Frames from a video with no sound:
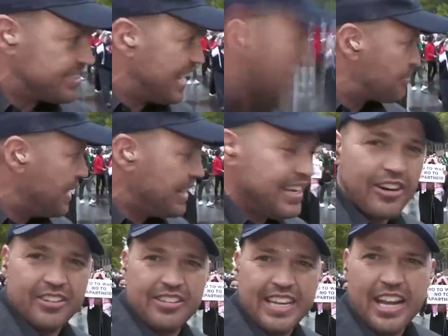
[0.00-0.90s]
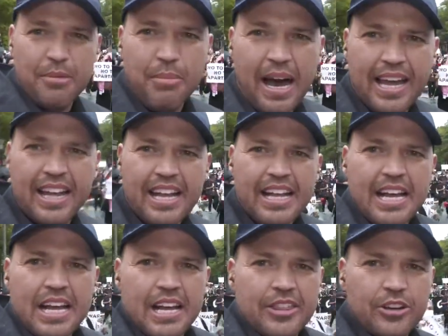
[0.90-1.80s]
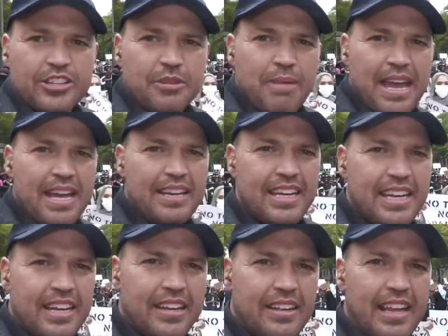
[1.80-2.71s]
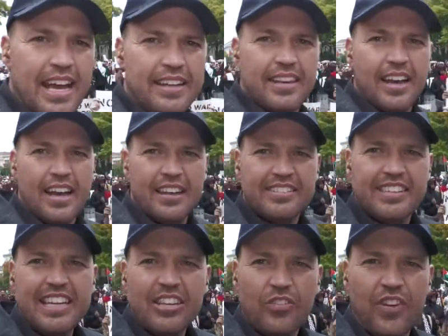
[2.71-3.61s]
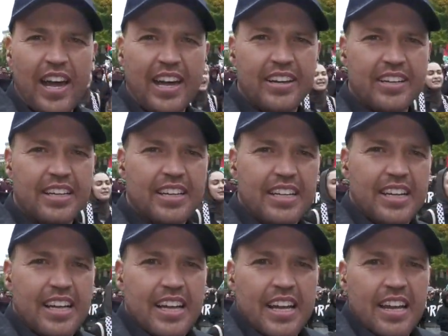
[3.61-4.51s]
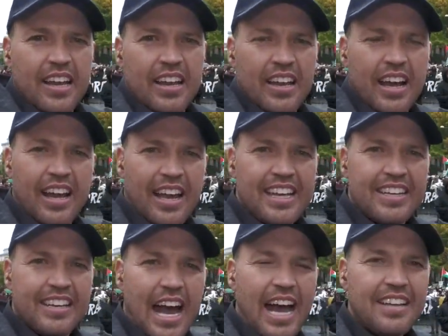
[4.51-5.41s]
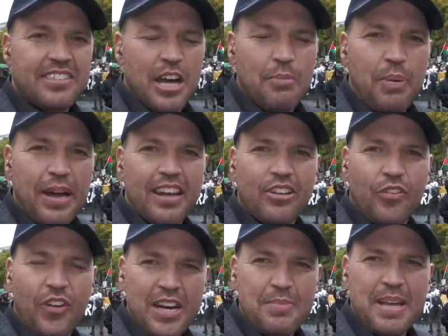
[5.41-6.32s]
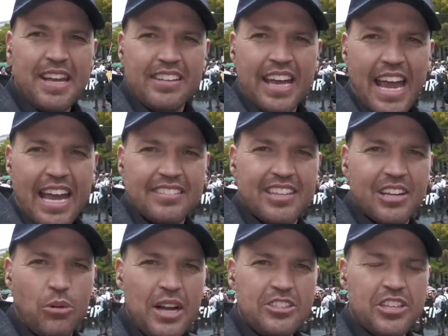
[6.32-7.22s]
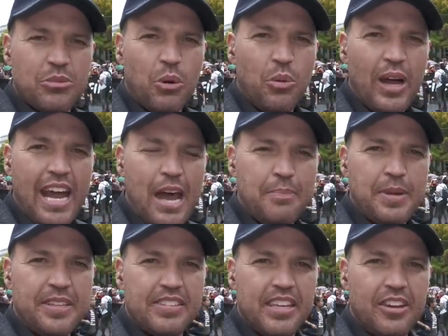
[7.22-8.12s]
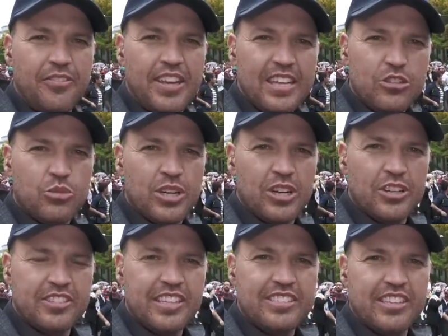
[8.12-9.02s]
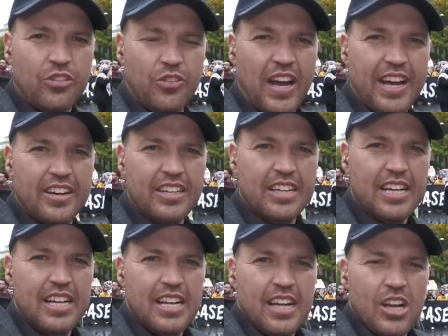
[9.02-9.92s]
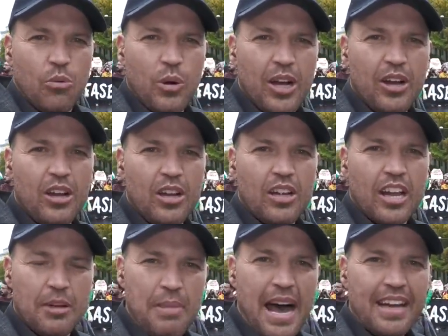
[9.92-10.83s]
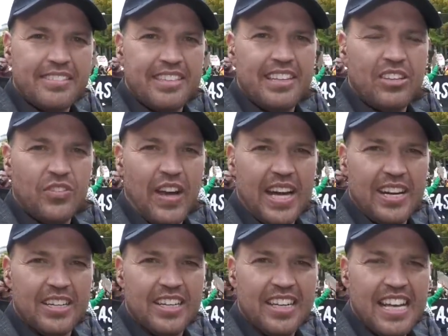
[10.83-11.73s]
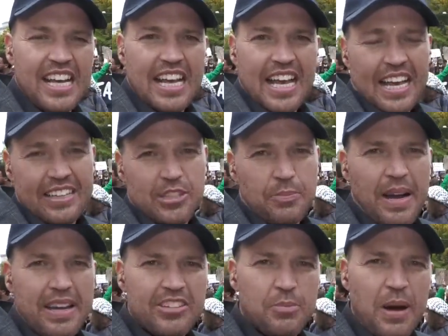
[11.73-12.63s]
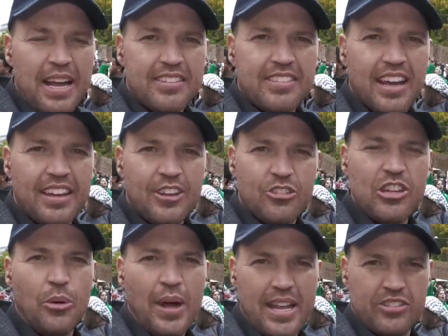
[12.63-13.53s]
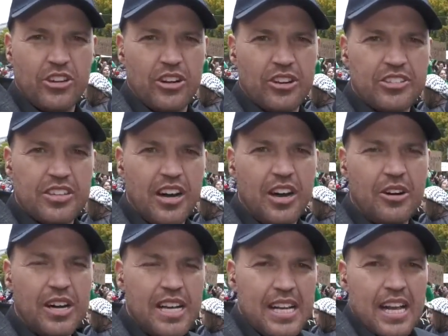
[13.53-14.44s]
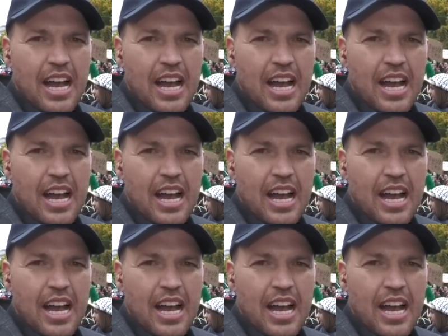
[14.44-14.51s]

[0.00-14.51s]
I'm going to stop right here as they come by. They're demanding that a ceasefire in Gaza. But it's funny because I asked the question, well, what happens if Israel ceases fire? Will Hamas cease fire? And surprise, surprise, there's no answer. So